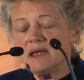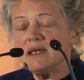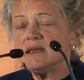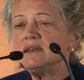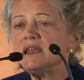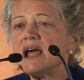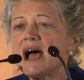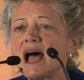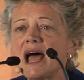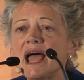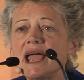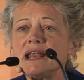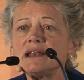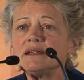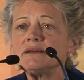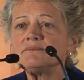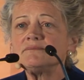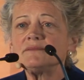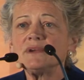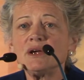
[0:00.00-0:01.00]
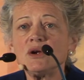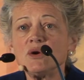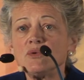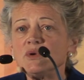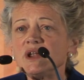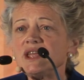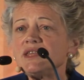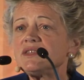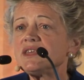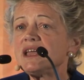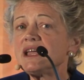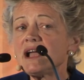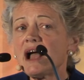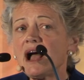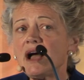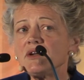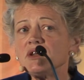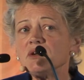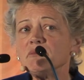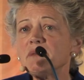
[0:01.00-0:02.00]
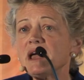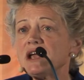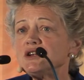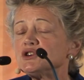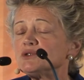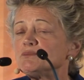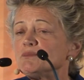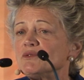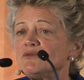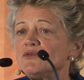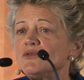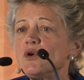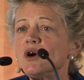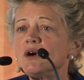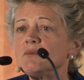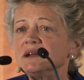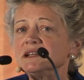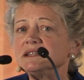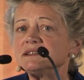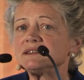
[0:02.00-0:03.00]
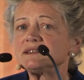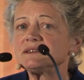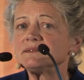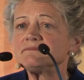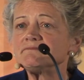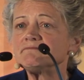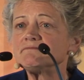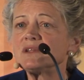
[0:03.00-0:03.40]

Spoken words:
9, rethink how you measure performance.